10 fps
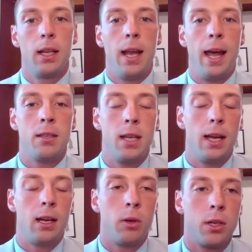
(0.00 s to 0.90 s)
The
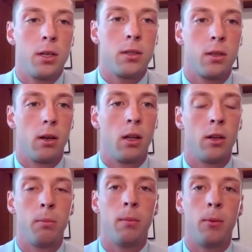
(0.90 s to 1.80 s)
NASDAQ, which is a
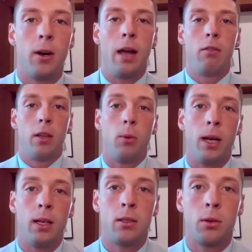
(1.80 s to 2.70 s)
little bit more heavily
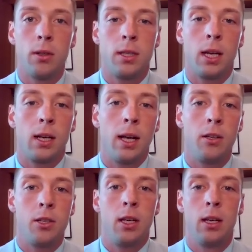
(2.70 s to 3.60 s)
weighted towards
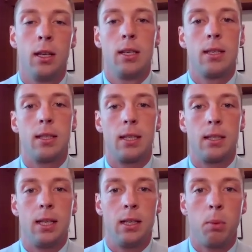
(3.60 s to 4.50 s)
technology,
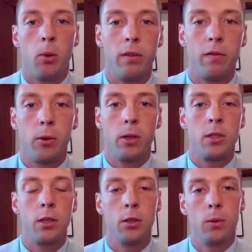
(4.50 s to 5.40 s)

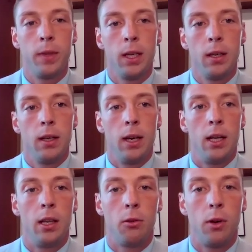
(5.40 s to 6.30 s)
16.42.
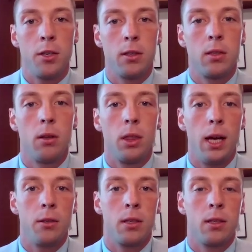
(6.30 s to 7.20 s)
And then the Russell
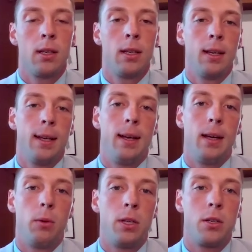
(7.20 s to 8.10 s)
2000,
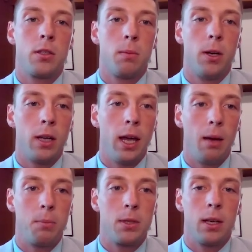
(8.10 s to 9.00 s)
which is small
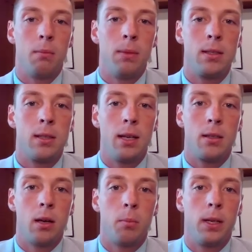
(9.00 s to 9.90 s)
caps and mid-sized
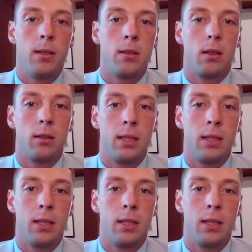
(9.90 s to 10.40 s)
companies,